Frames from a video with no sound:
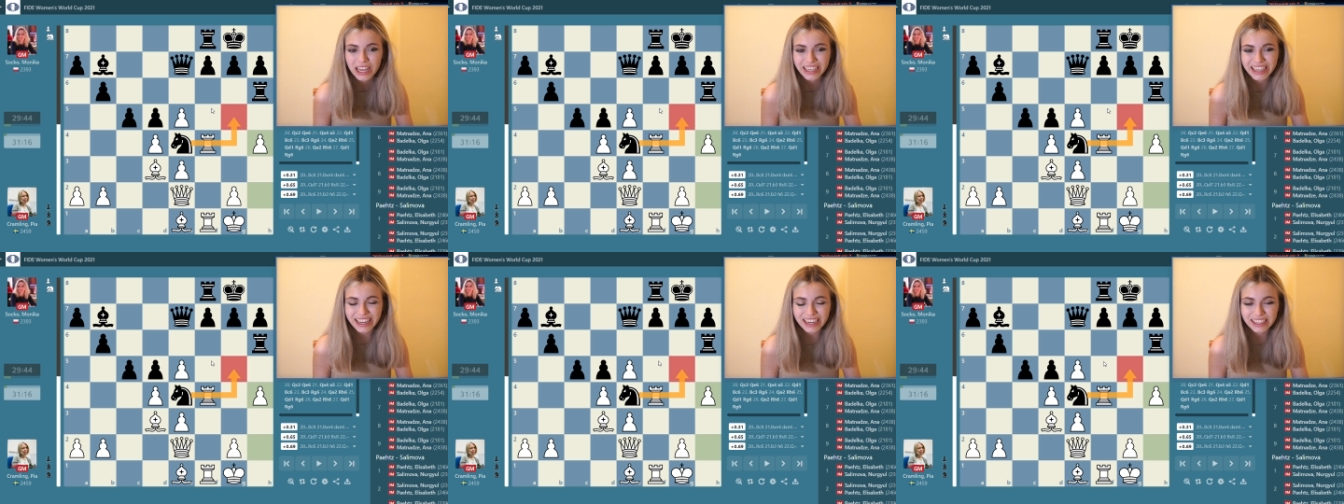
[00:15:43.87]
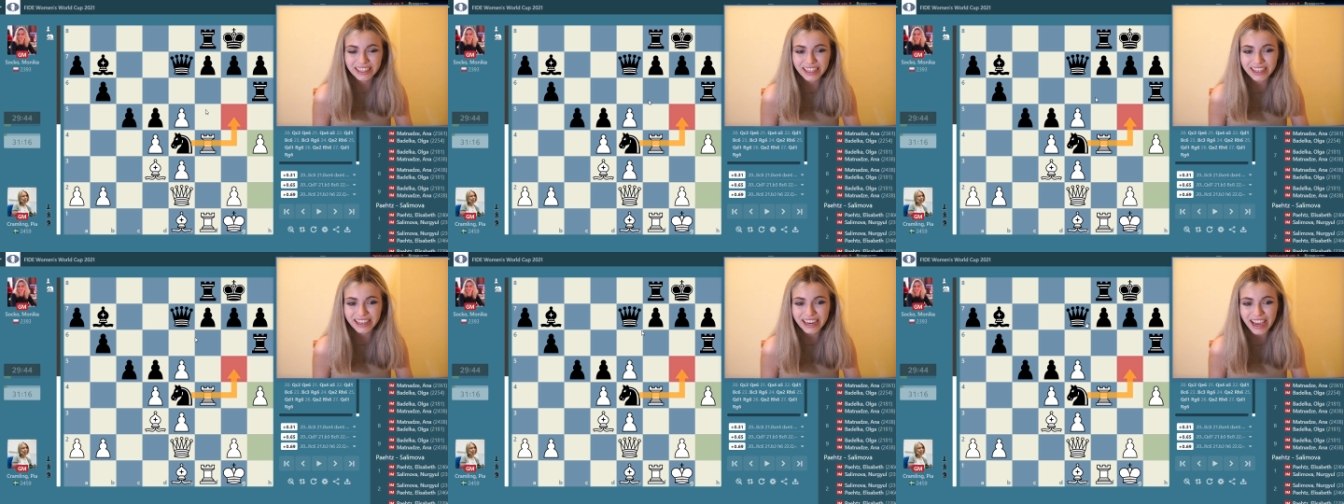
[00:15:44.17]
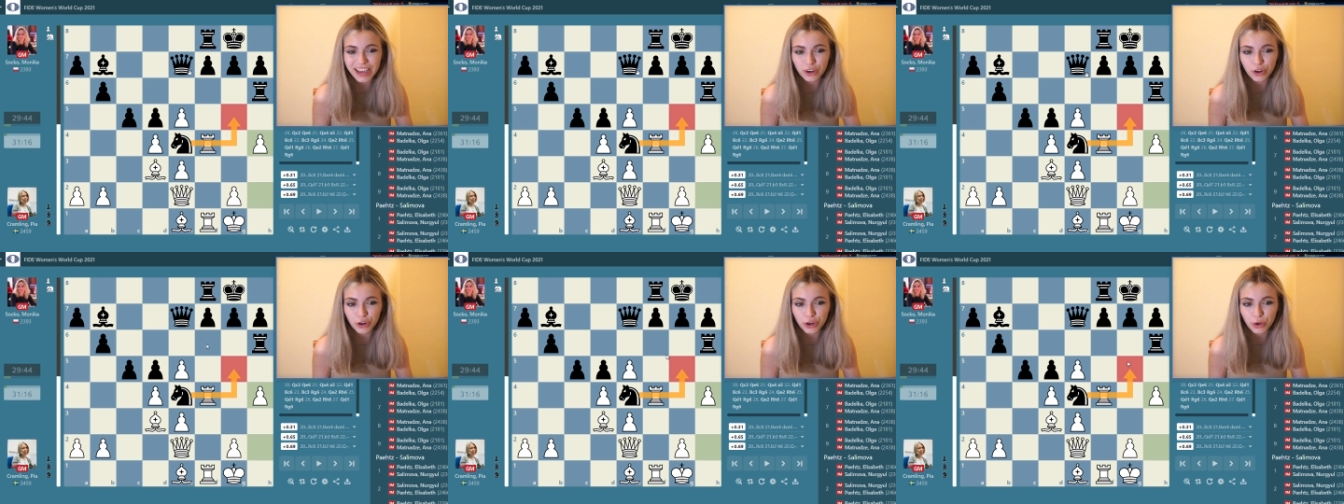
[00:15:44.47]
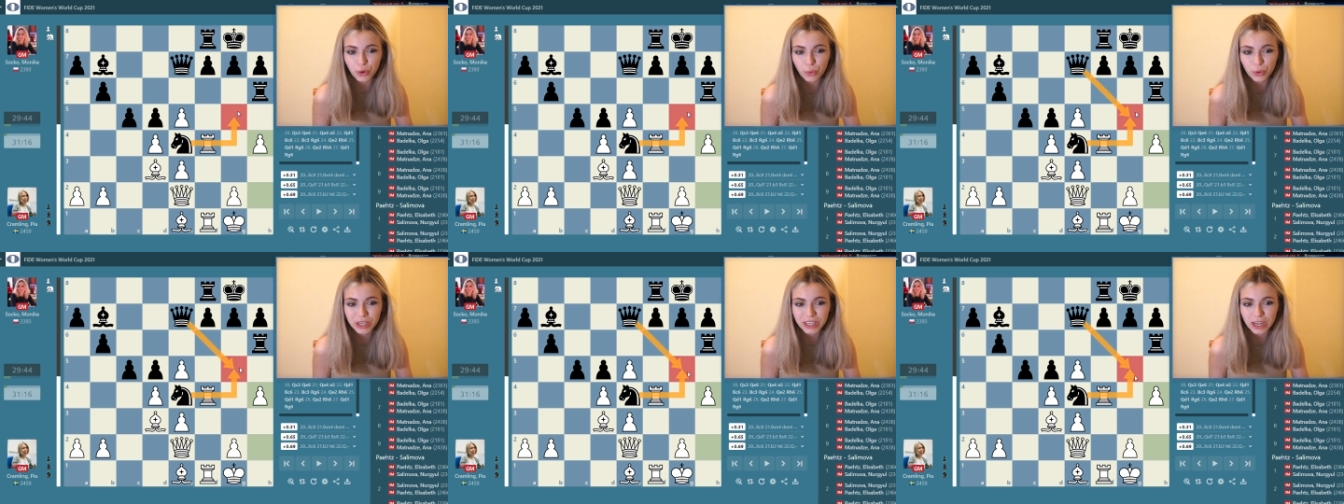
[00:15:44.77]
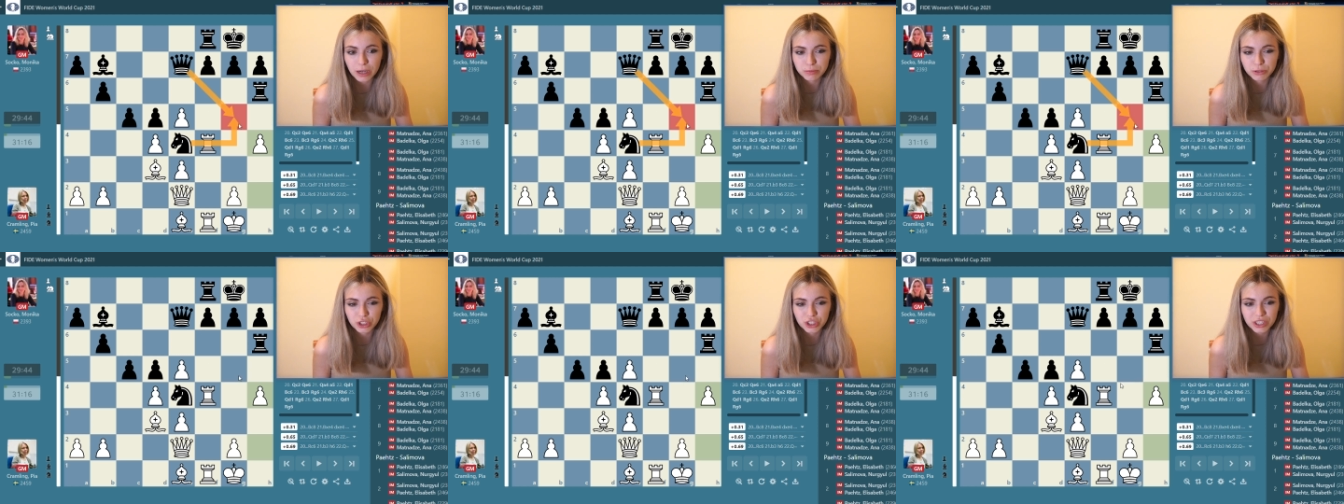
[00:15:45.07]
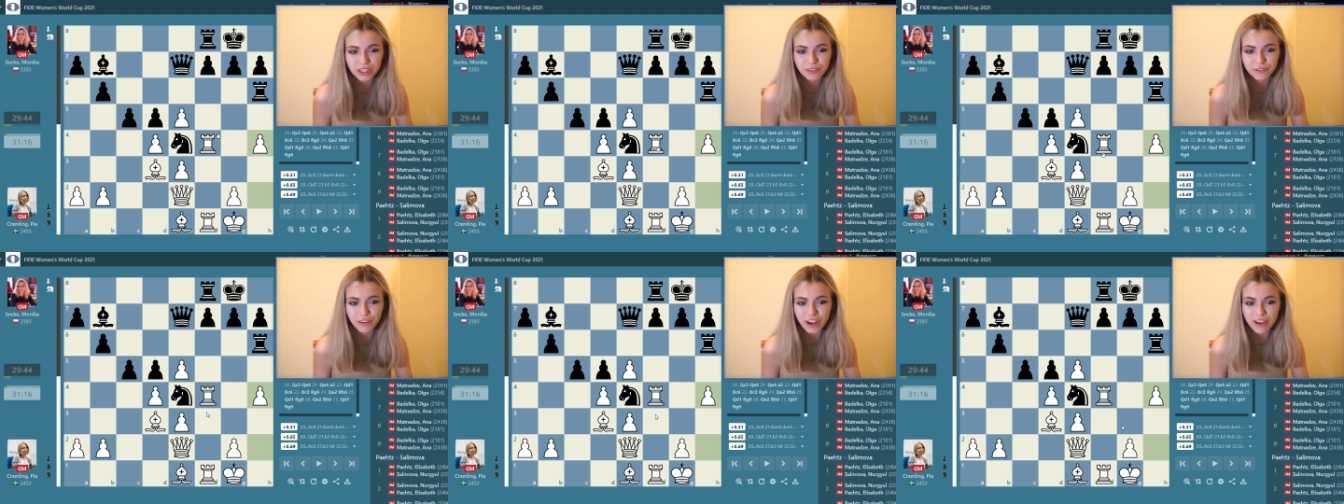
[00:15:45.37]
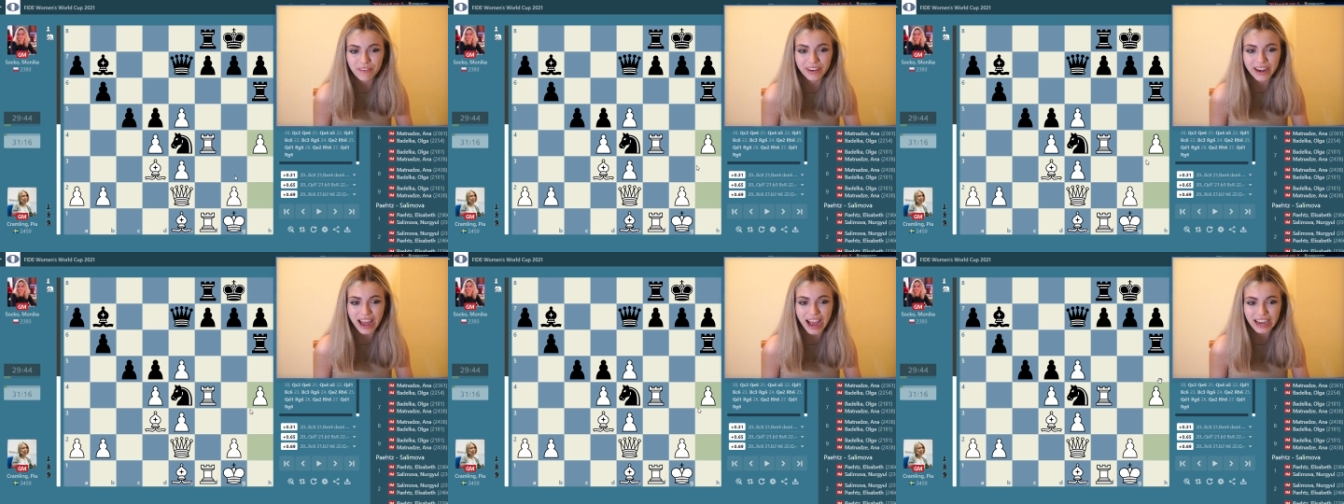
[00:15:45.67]
getting the knight or queen up to
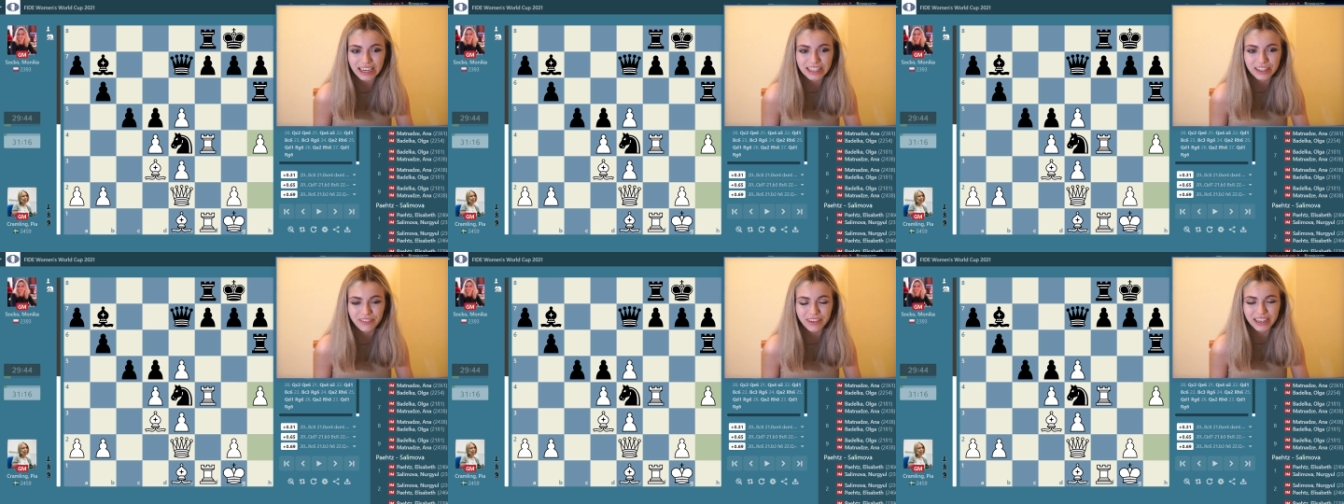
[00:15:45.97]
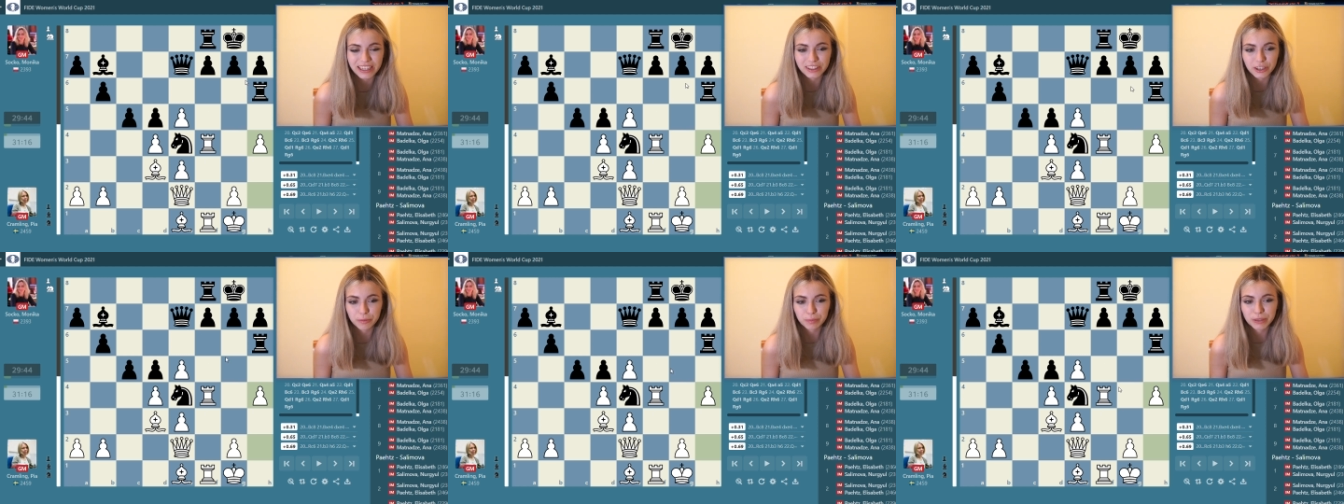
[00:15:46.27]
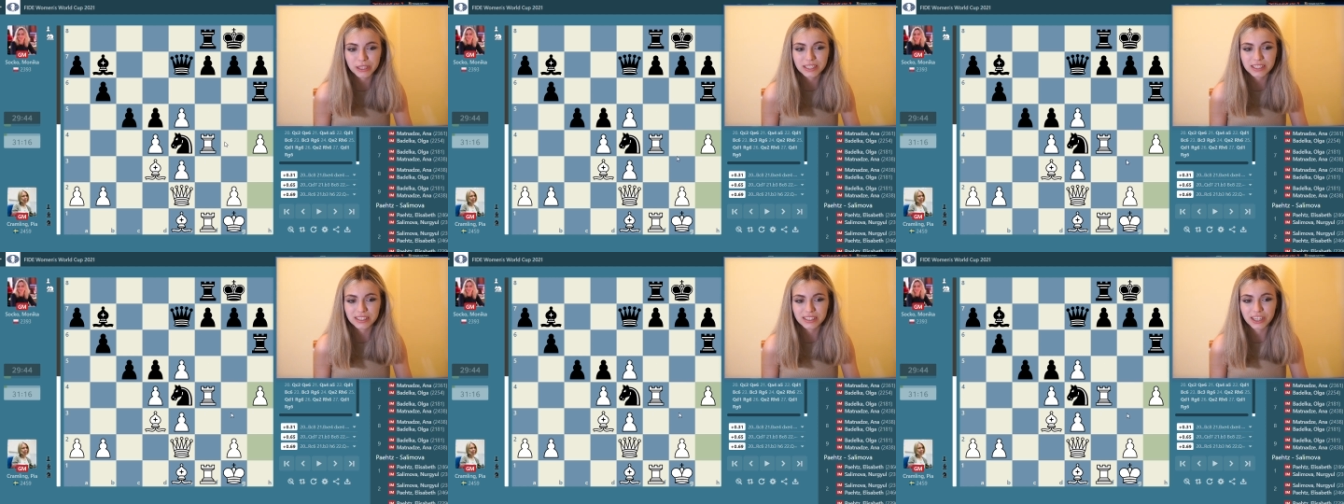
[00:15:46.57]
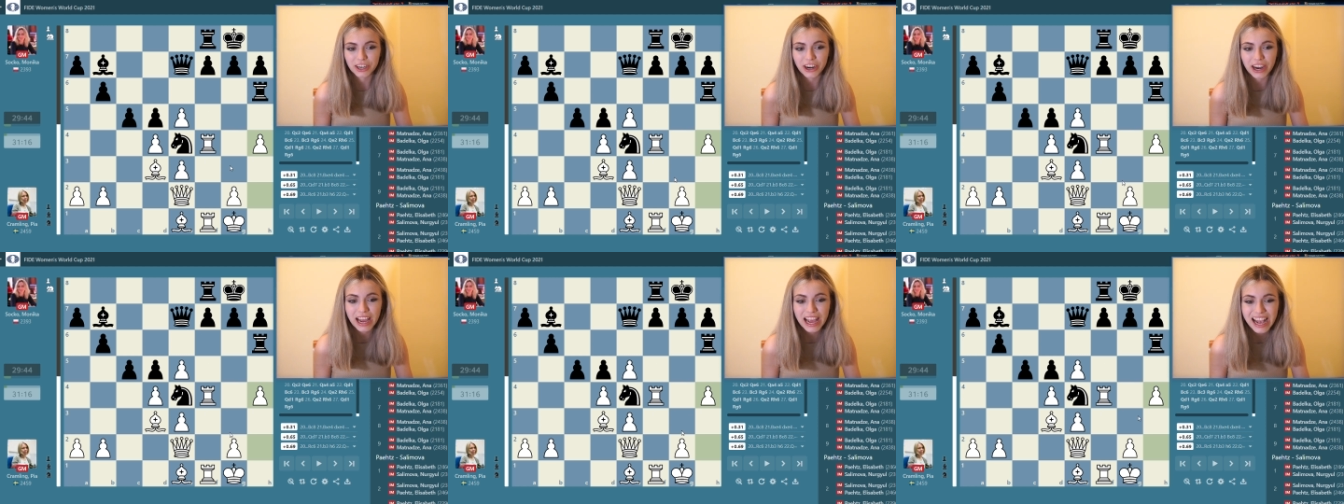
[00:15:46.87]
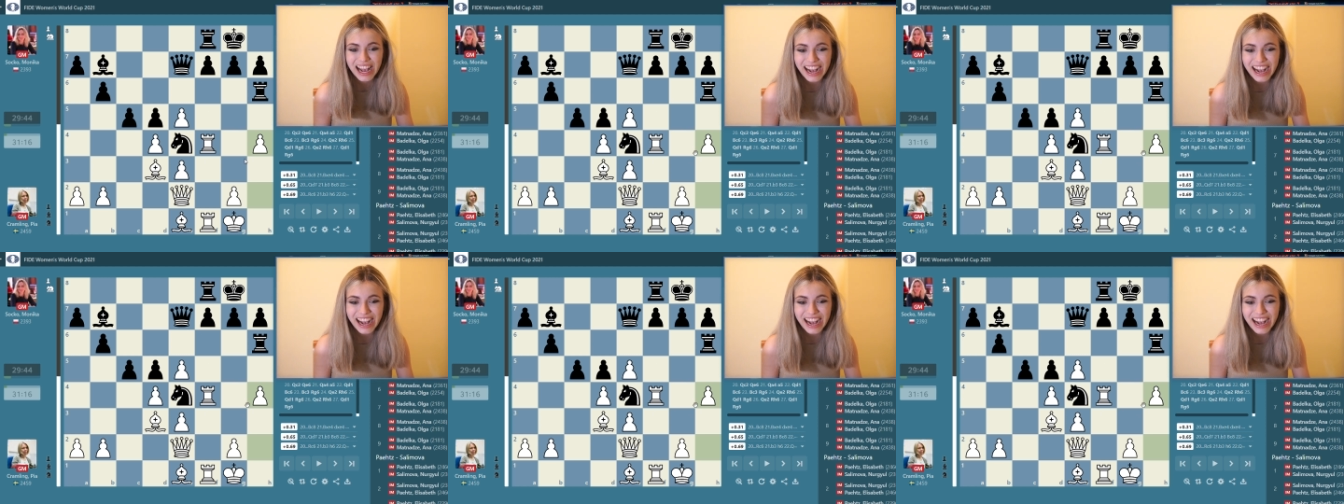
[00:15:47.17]
g5 and activating their pieces here.